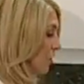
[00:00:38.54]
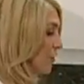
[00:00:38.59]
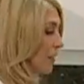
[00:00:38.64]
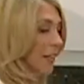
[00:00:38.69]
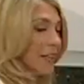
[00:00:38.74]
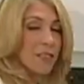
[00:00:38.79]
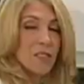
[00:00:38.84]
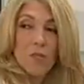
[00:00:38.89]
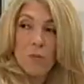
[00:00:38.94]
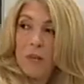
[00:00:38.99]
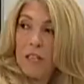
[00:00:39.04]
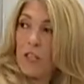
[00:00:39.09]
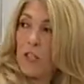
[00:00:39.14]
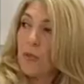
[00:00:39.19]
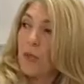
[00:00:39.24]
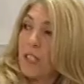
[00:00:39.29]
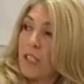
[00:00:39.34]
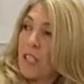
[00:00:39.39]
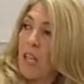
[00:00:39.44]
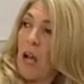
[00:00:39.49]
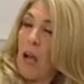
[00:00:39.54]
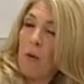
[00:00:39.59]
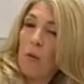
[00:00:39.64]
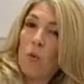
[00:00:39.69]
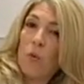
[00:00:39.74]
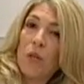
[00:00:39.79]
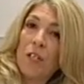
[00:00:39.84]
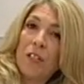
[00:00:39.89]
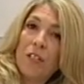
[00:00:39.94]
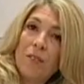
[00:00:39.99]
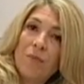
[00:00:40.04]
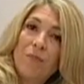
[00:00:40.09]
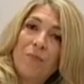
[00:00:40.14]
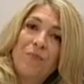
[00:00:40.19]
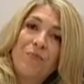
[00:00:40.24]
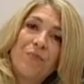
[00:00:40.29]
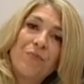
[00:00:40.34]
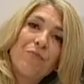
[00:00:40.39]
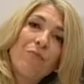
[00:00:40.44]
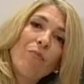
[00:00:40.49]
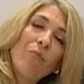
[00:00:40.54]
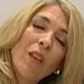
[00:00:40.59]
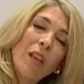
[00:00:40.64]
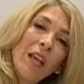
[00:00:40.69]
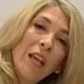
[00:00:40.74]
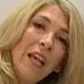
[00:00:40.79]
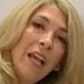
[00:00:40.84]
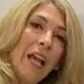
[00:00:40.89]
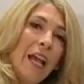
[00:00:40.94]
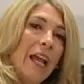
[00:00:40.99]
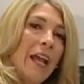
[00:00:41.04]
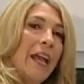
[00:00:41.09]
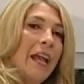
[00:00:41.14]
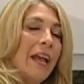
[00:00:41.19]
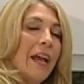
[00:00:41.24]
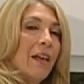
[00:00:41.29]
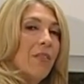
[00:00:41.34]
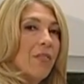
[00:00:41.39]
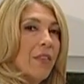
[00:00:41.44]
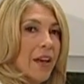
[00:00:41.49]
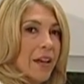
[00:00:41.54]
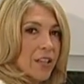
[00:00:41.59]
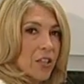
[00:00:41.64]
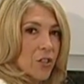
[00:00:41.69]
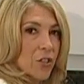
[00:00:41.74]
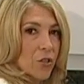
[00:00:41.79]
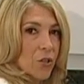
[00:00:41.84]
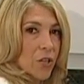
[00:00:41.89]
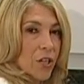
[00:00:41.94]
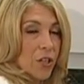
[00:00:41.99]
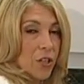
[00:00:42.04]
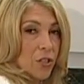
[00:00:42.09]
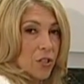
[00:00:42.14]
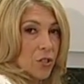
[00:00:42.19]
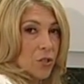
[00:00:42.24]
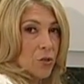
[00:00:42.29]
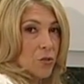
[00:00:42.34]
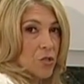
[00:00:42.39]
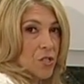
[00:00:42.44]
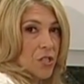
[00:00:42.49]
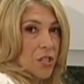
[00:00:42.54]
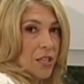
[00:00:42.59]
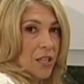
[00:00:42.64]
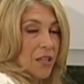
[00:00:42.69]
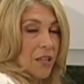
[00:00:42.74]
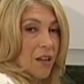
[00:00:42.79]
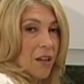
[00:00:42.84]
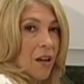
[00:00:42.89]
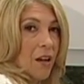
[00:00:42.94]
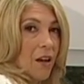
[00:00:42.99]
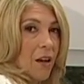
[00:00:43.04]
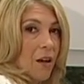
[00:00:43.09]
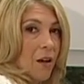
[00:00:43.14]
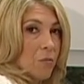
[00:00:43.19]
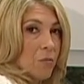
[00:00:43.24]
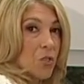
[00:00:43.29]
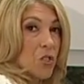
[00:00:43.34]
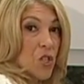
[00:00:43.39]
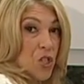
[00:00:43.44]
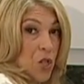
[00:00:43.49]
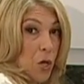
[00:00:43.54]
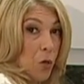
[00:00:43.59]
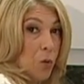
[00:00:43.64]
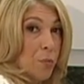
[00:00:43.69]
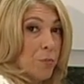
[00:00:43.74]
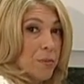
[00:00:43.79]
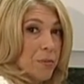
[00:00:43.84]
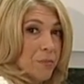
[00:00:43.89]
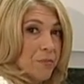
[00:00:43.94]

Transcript: your hands, make sure it's hot water and that you're using soap,